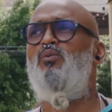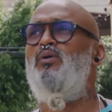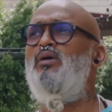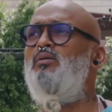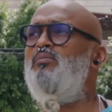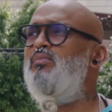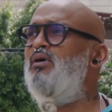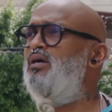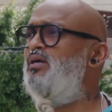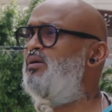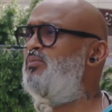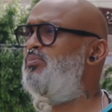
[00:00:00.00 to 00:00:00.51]
We're
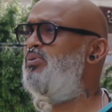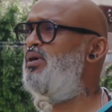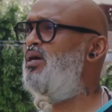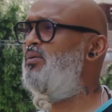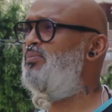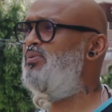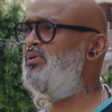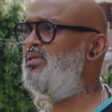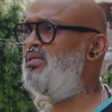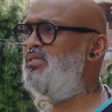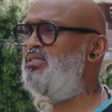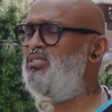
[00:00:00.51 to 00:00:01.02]
about to
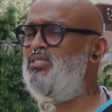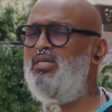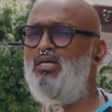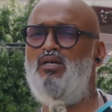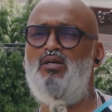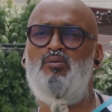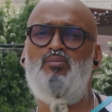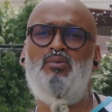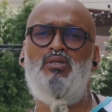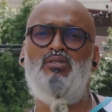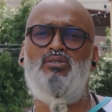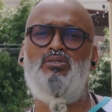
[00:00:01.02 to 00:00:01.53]
pop in and check
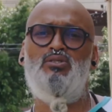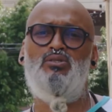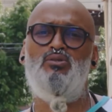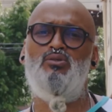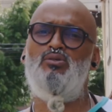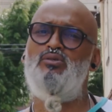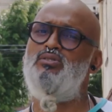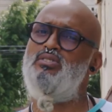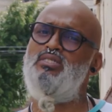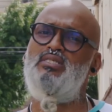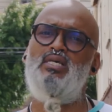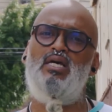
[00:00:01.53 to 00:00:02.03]
out my
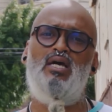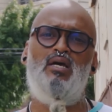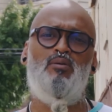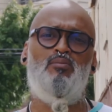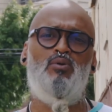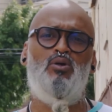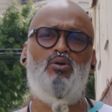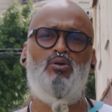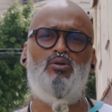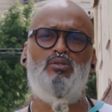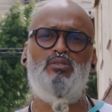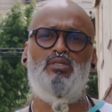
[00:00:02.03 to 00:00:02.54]
dude, Sam
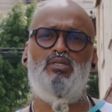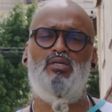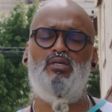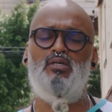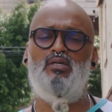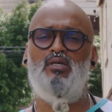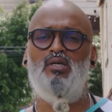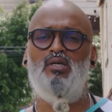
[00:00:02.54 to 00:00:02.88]
Holder.